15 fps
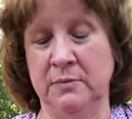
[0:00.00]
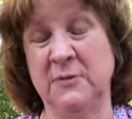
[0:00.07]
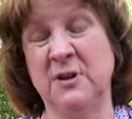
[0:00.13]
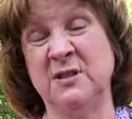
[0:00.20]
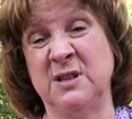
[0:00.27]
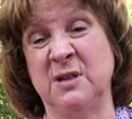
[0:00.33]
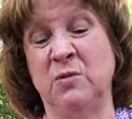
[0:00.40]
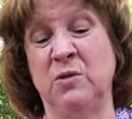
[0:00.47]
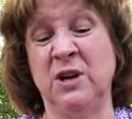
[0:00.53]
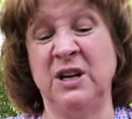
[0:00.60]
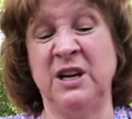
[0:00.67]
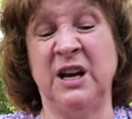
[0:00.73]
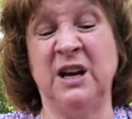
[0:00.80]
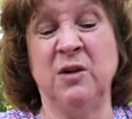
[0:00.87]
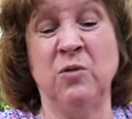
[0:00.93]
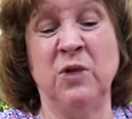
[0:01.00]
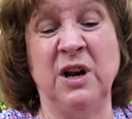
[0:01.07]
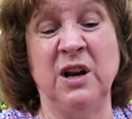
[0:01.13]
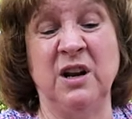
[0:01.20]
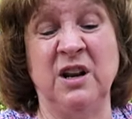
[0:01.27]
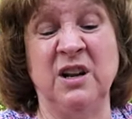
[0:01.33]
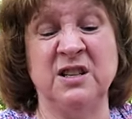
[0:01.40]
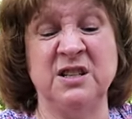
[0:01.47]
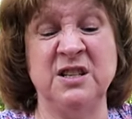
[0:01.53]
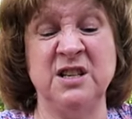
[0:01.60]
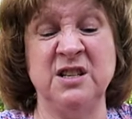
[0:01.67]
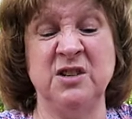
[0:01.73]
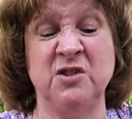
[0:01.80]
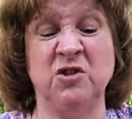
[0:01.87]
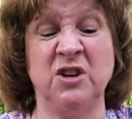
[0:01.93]
Because I want to decorate it, and it's
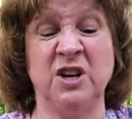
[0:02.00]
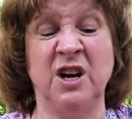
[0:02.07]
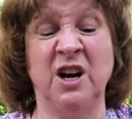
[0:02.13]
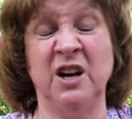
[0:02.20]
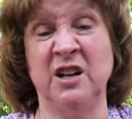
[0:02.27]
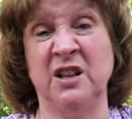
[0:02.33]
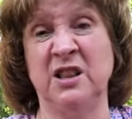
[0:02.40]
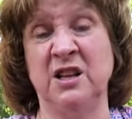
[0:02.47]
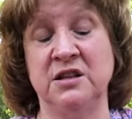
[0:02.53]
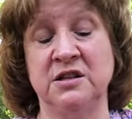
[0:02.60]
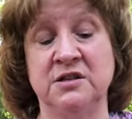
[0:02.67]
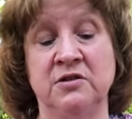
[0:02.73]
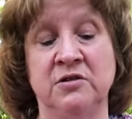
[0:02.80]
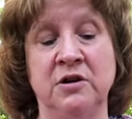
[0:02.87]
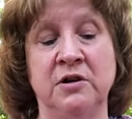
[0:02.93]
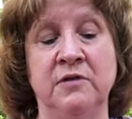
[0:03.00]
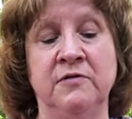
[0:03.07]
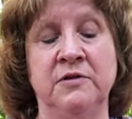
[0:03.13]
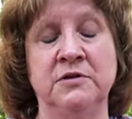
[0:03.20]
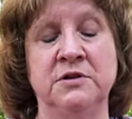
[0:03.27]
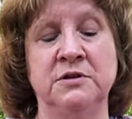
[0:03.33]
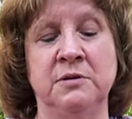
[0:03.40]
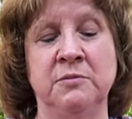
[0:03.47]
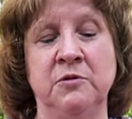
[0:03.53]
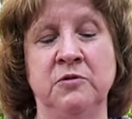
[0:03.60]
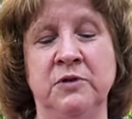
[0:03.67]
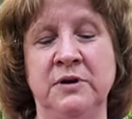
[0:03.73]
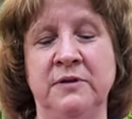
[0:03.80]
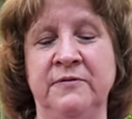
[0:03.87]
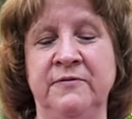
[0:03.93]
easier to cut it and then start over. So I'm
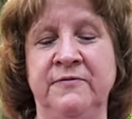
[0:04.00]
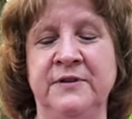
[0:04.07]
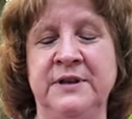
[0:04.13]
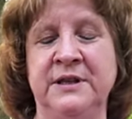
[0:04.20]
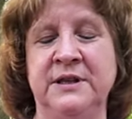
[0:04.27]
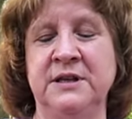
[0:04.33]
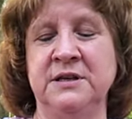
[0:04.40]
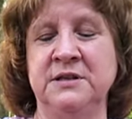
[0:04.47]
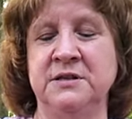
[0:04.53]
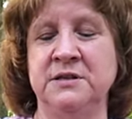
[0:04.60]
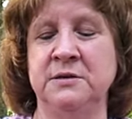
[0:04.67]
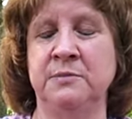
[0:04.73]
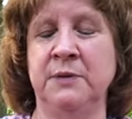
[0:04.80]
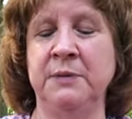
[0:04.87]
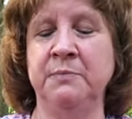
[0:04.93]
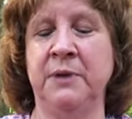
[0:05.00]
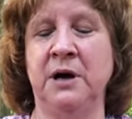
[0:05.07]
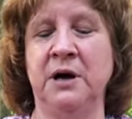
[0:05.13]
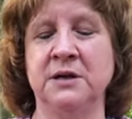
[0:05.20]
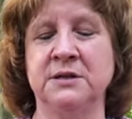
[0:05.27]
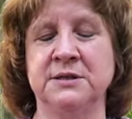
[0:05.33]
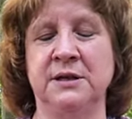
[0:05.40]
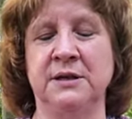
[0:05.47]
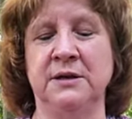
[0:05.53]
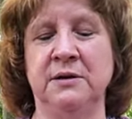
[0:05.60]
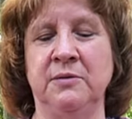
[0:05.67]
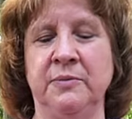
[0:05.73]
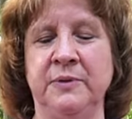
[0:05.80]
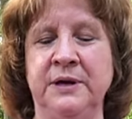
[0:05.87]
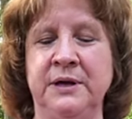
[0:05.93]
going to fit this to my box a
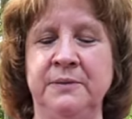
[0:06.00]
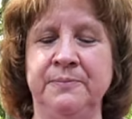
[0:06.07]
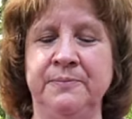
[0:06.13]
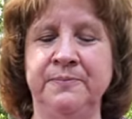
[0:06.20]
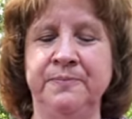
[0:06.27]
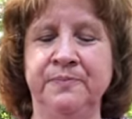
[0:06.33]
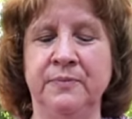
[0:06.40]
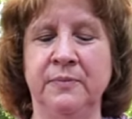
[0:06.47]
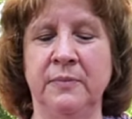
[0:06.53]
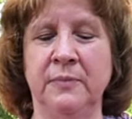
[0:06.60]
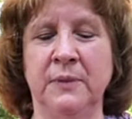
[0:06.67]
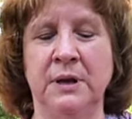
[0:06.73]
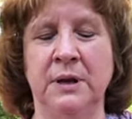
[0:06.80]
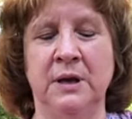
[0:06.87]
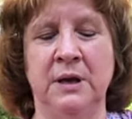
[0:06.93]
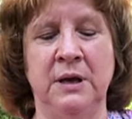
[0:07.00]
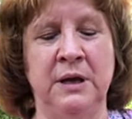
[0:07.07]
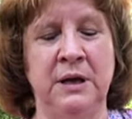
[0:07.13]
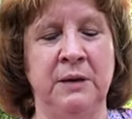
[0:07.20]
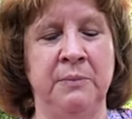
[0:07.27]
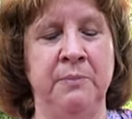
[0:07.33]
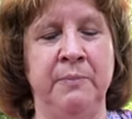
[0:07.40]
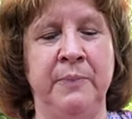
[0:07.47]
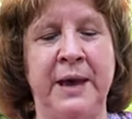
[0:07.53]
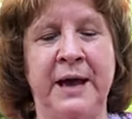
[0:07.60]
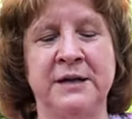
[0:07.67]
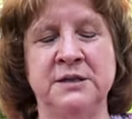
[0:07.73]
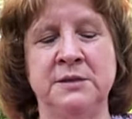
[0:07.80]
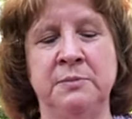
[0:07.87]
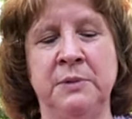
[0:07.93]
little bit.
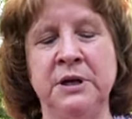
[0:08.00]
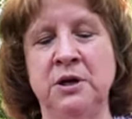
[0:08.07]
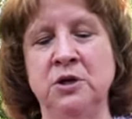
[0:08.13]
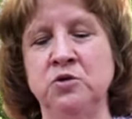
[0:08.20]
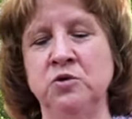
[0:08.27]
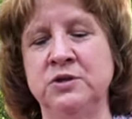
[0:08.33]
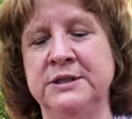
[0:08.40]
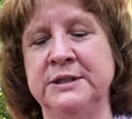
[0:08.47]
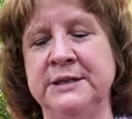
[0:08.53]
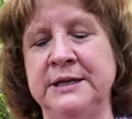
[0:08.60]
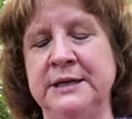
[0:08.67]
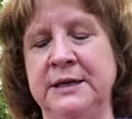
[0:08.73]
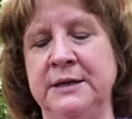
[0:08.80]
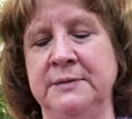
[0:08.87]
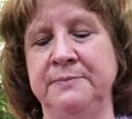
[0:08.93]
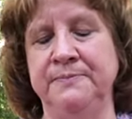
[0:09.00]
Back to my glue stick.